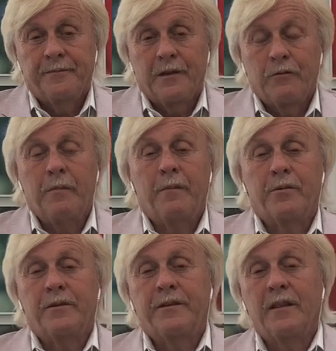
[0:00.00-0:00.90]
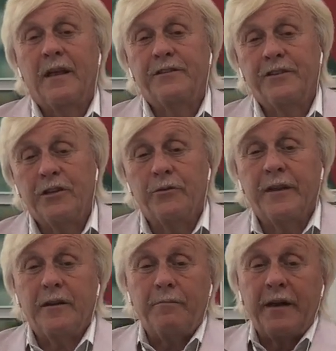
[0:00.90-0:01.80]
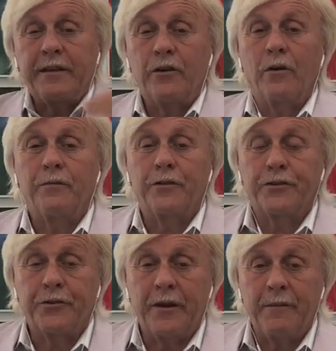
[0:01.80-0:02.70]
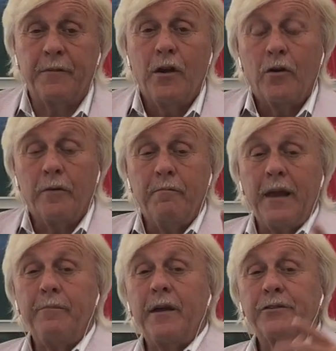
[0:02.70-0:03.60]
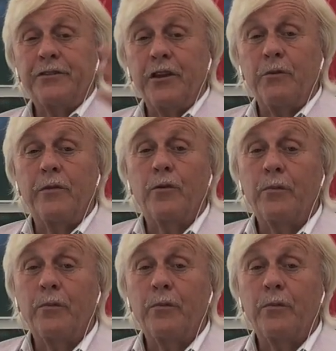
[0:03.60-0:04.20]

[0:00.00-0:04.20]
Remember, until I see you again back here on the stream, or maybe I'll see you on the